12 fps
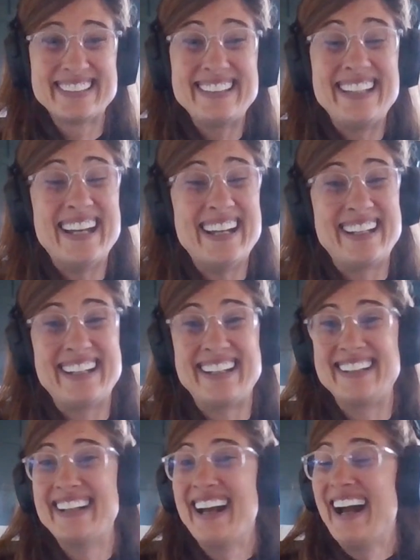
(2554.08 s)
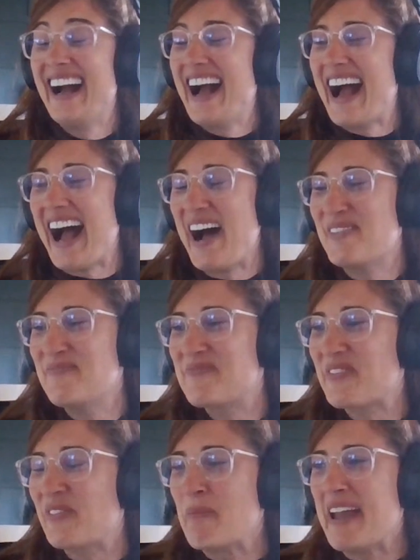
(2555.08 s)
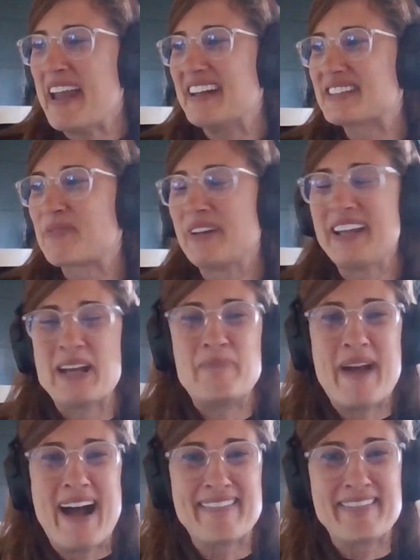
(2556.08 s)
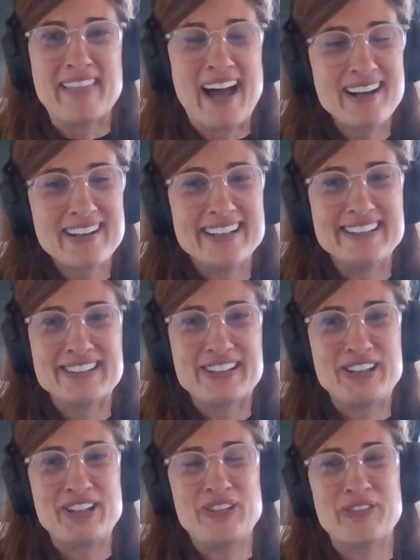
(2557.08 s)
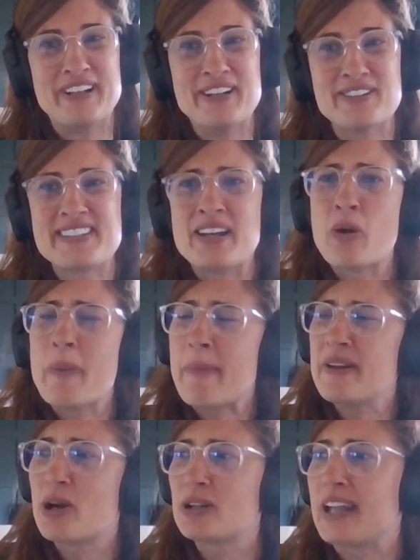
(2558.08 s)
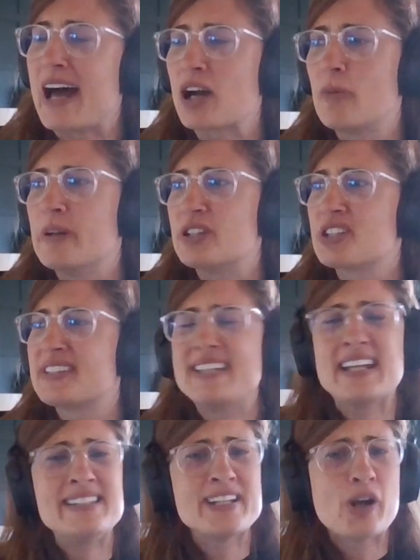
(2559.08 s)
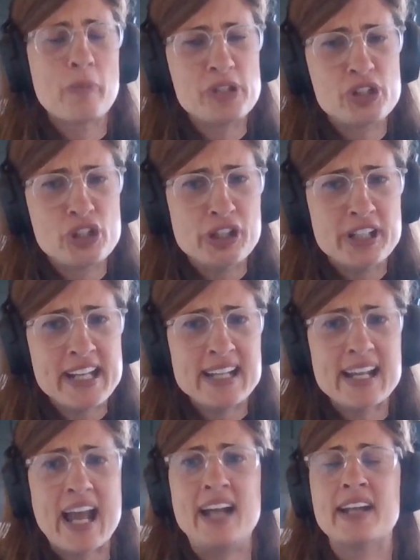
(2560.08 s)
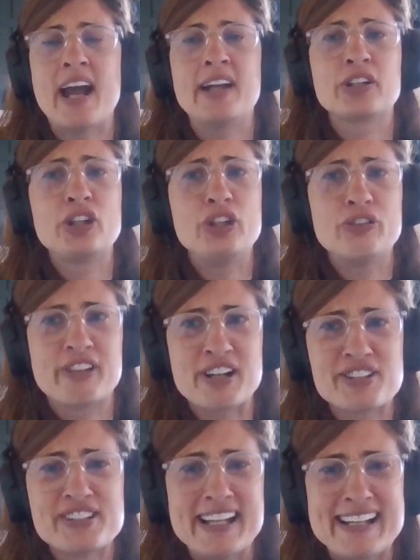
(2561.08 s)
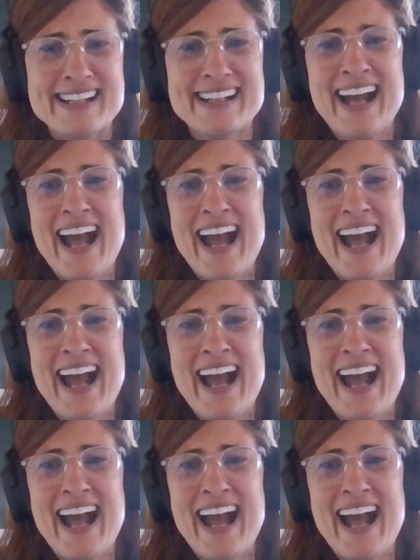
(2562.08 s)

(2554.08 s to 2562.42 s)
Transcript: Yeah. For me, it's really about luck and curiosity, or maybe not luck, but just seizing opportunity and curiosity.